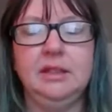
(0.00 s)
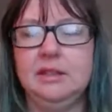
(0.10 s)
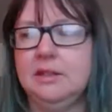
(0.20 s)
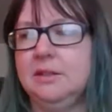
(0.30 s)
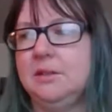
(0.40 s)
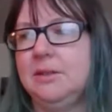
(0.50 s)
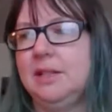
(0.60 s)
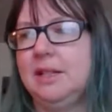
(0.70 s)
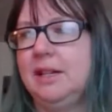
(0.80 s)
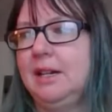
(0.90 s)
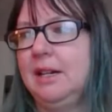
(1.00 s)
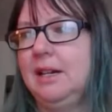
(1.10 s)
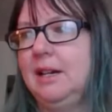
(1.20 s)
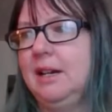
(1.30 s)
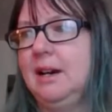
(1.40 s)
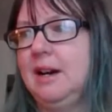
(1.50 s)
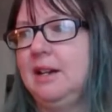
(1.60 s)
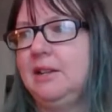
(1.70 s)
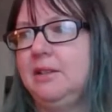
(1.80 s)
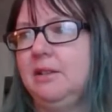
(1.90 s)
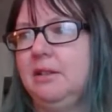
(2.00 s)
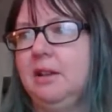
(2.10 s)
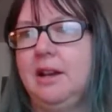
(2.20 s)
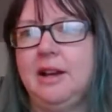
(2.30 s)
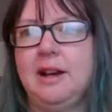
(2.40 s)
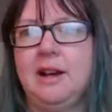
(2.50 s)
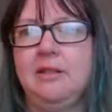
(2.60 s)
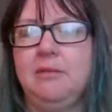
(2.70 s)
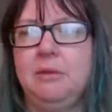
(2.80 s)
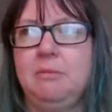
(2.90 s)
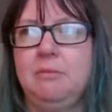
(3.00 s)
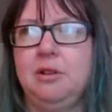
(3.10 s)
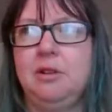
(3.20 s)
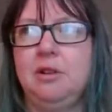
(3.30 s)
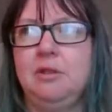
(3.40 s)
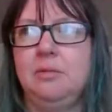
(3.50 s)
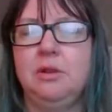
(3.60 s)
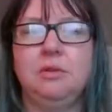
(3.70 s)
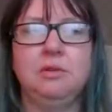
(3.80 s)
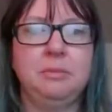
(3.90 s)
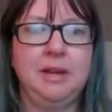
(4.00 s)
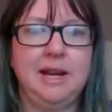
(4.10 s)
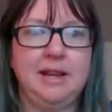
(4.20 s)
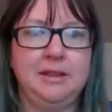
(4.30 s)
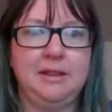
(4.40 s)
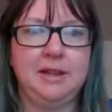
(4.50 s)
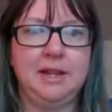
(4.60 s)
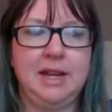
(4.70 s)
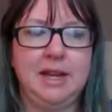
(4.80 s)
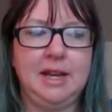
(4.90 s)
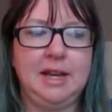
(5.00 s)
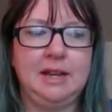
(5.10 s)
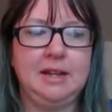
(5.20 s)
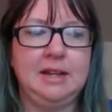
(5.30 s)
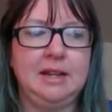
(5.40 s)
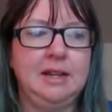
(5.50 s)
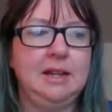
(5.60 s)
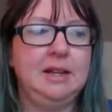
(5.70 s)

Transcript: So I do. And I remember we grew up Catholic, and